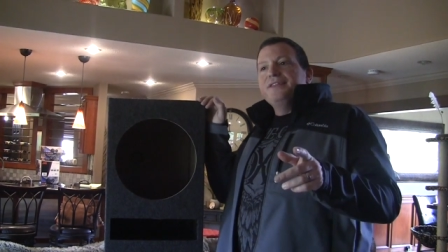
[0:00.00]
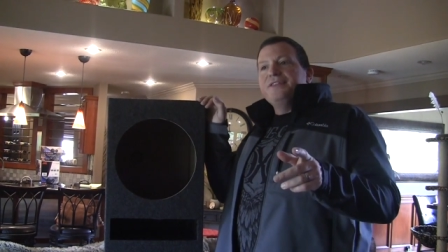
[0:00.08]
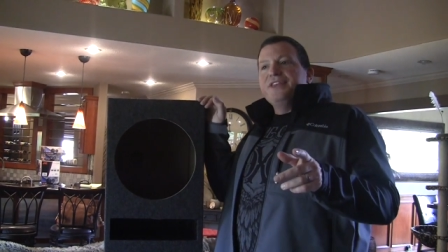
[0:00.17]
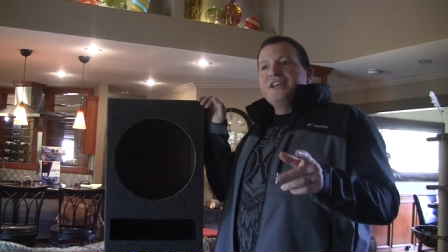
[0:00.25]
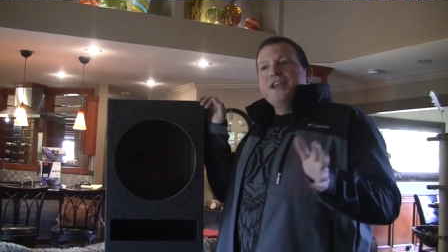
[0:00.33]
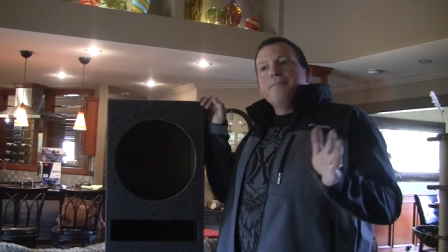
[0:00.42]

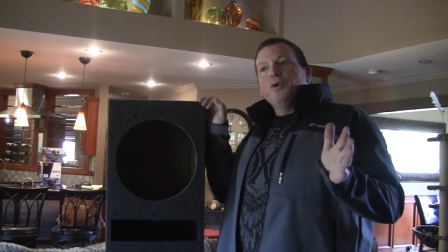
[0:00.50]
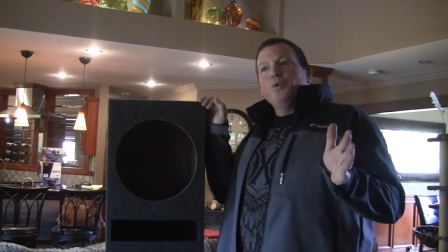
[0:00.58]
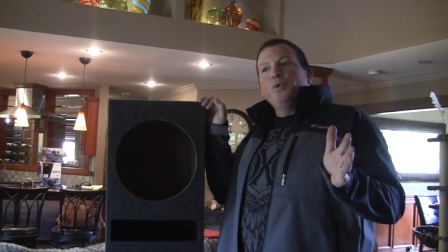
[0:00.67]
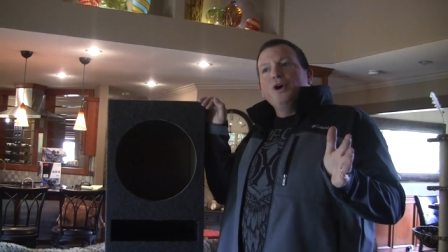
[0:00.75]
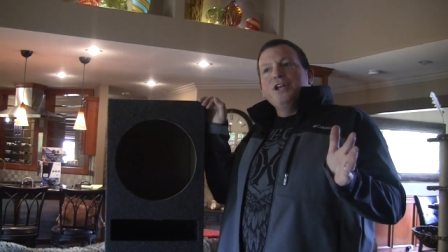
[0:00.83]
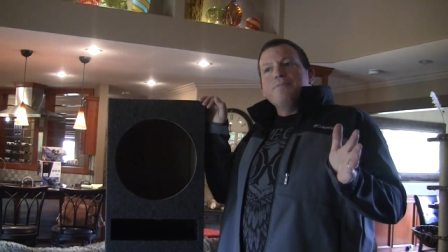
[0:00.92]
the number
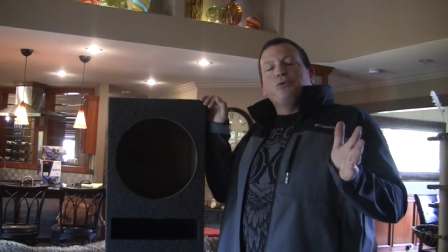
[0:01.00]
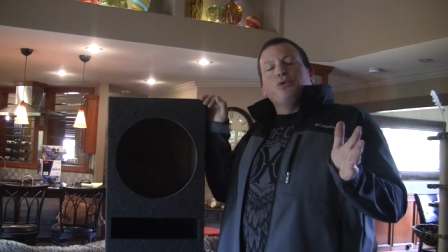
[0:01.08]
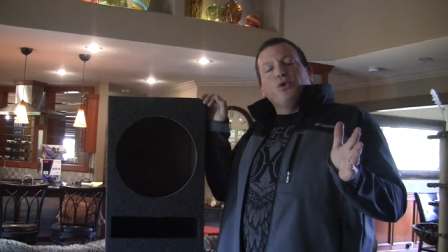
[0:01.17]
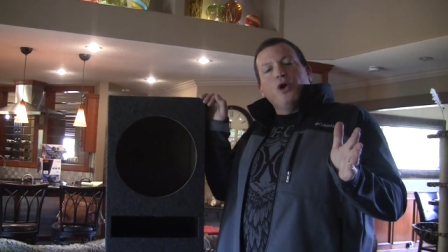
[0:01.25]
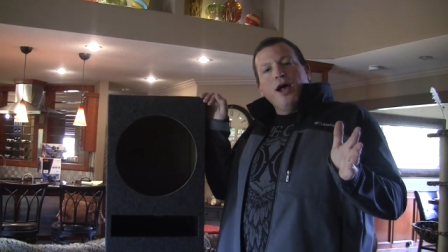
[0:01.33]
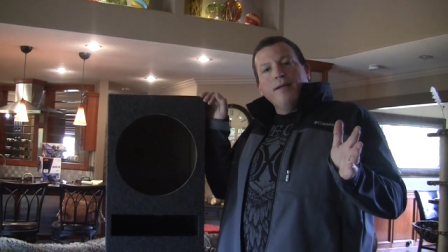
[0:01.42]
one
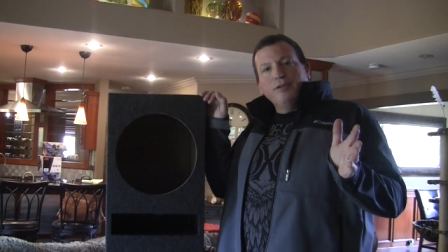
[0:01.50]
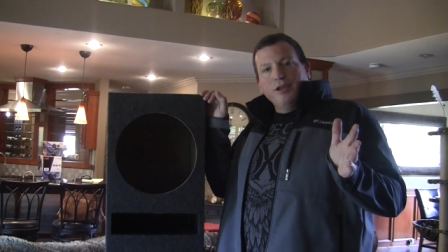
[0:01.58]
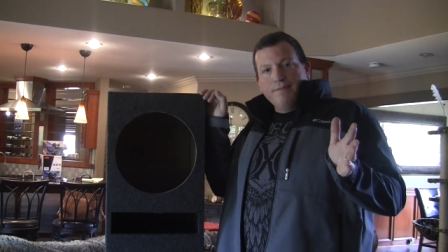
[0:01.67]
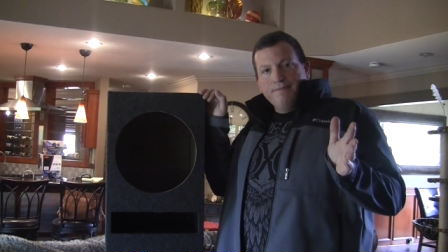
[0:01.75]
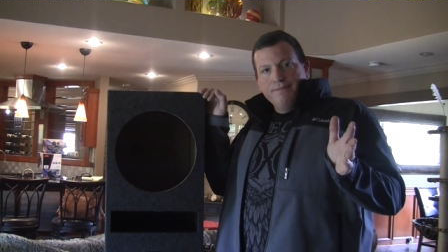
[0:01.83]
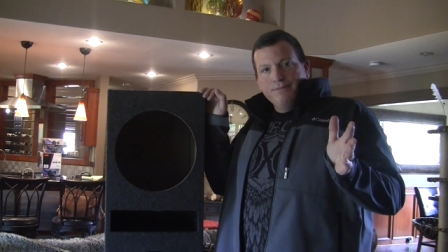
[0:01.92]

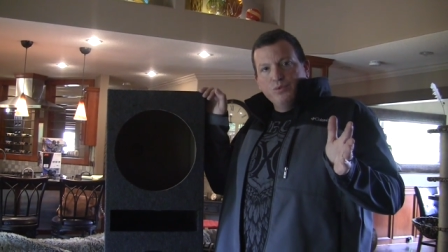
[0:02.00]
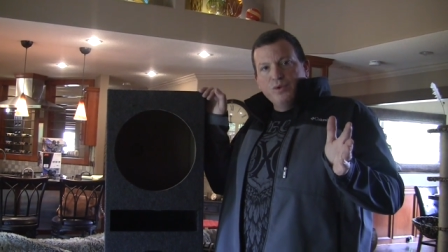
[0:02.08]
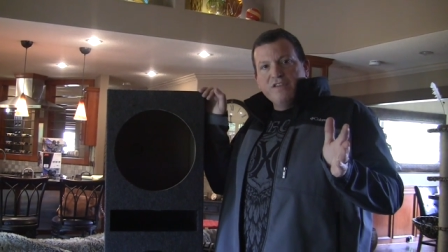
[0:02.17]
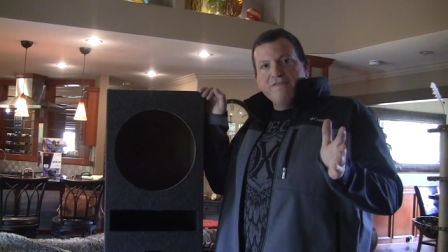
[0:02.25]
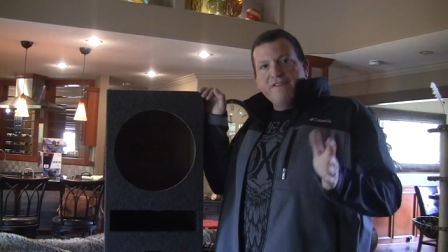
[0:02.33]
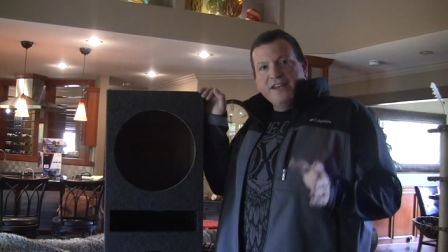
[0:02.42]
problem
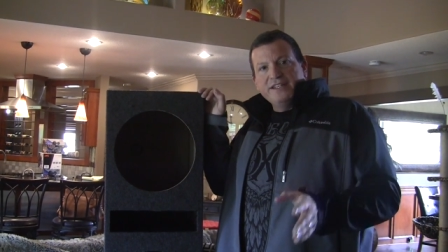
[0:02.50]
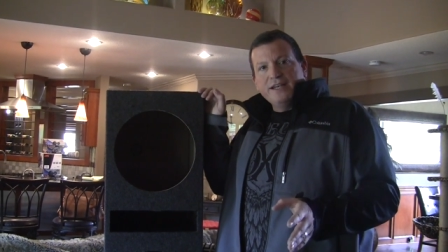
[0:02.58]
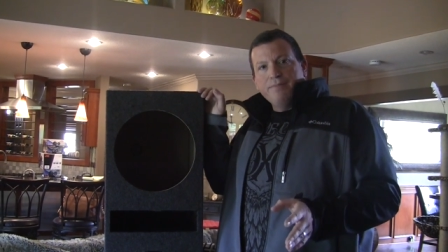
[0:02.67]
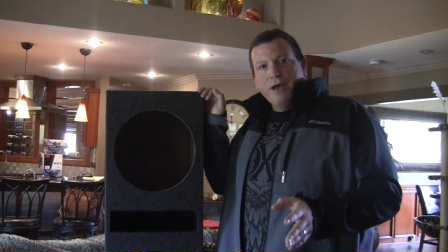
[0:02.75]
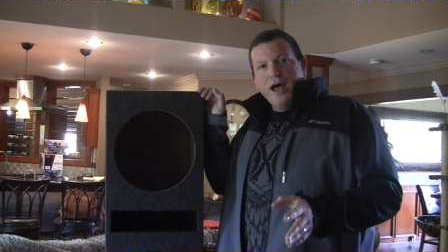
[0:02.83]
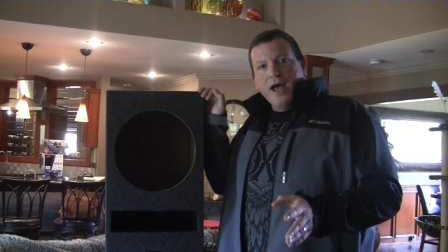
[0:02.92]
with a
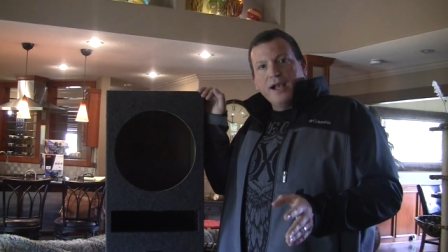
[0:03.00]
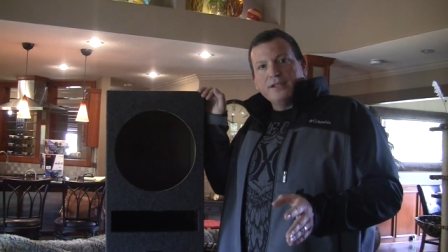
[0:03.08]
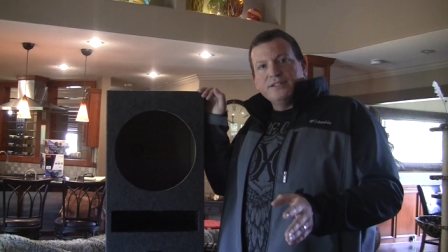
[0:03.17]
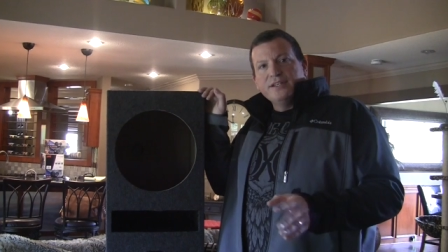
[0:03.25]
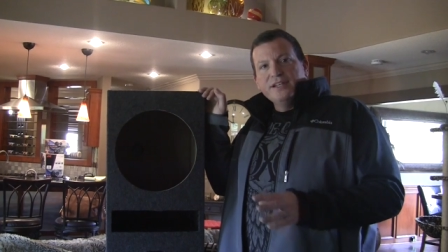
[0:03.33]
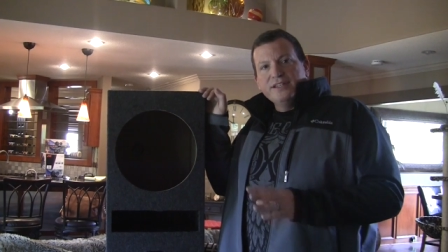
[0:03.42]
vented
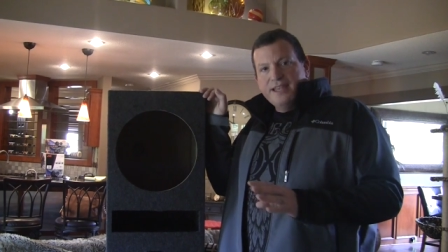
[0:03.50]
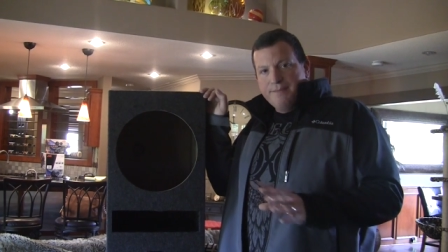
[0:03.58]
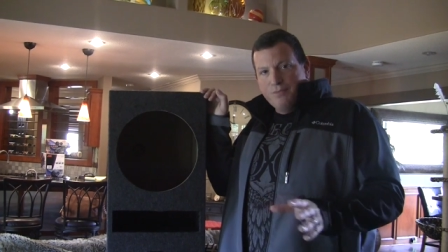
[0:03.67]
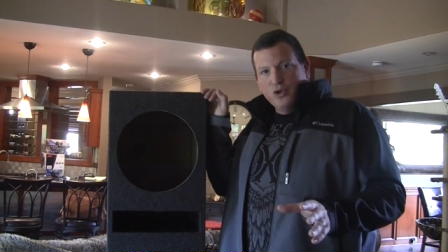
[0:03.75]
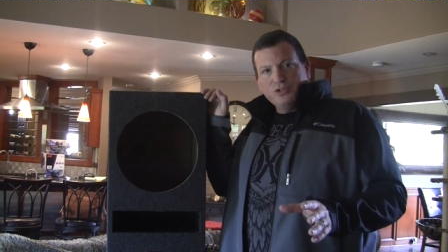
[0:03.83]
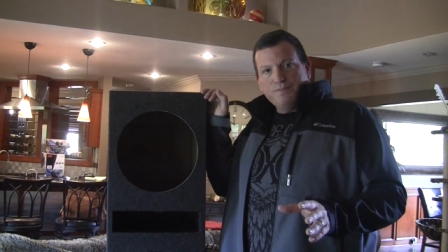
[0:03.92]
box that
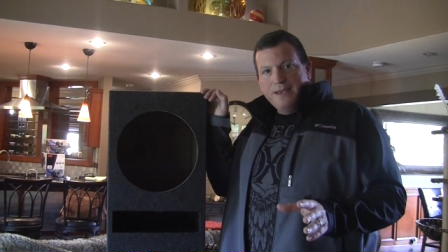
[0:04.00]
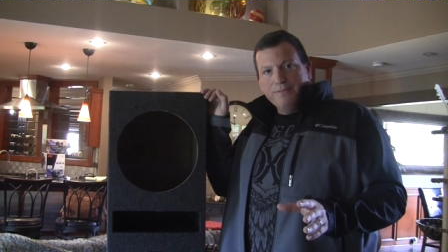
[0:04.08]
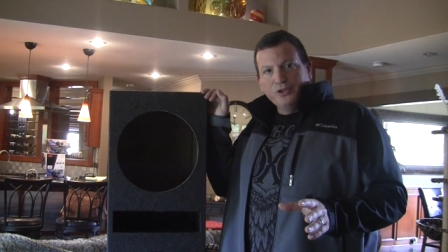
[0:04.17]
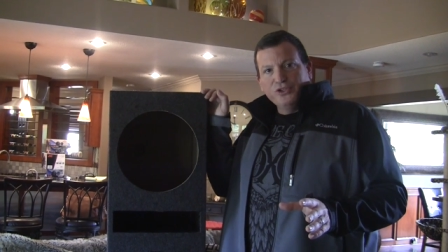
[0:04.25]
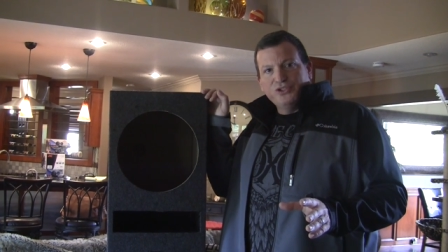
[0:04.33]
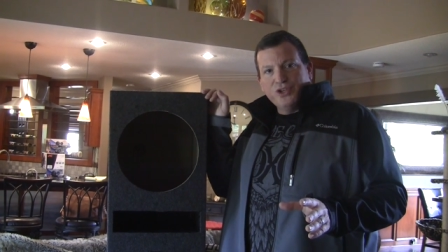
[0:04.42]
most
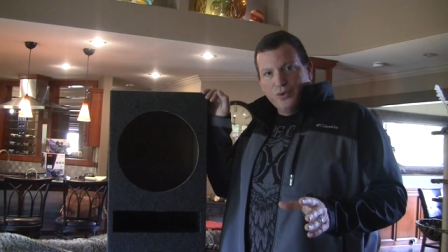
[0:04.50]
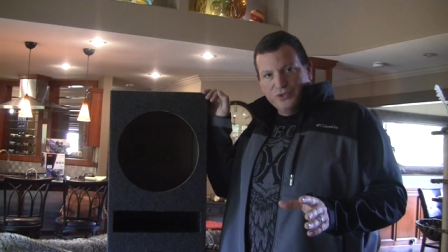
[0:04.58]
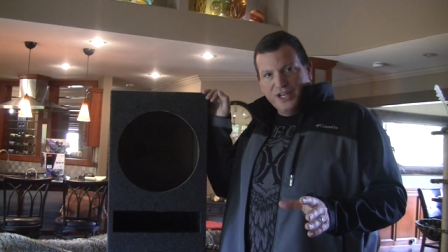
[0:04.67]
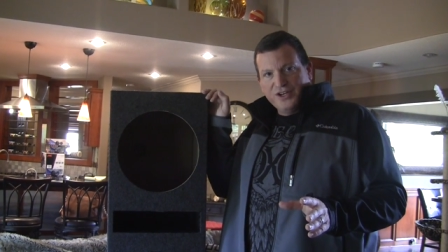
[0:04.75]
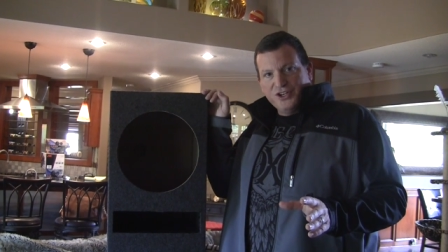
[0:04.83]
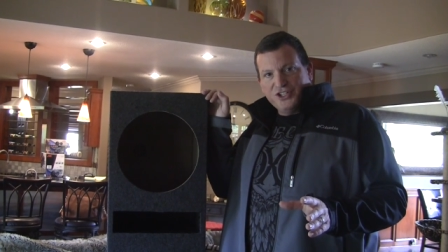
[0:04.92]
people
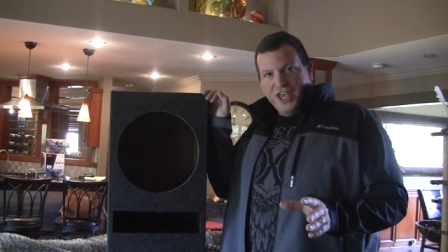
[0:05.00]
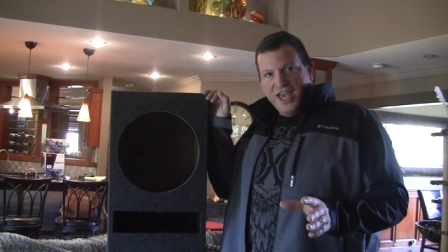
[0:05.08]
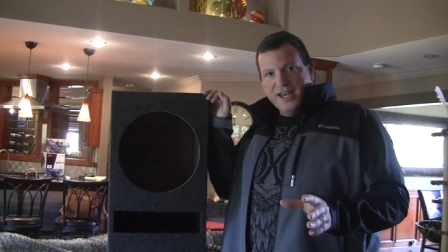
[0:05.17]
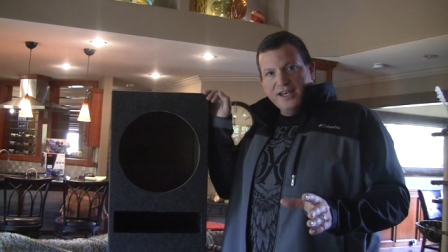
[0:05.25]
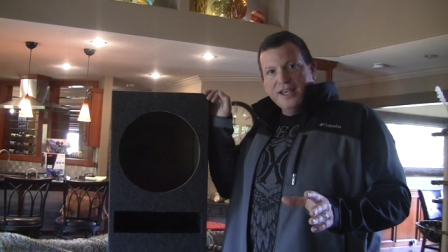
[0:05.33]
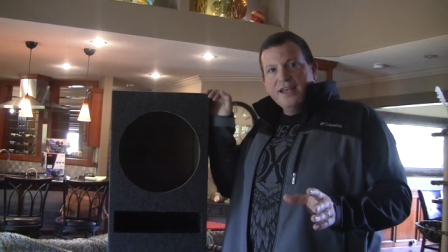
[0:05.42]
don't
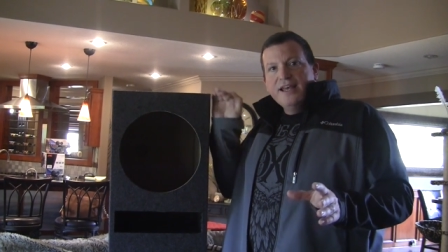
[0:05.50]
understand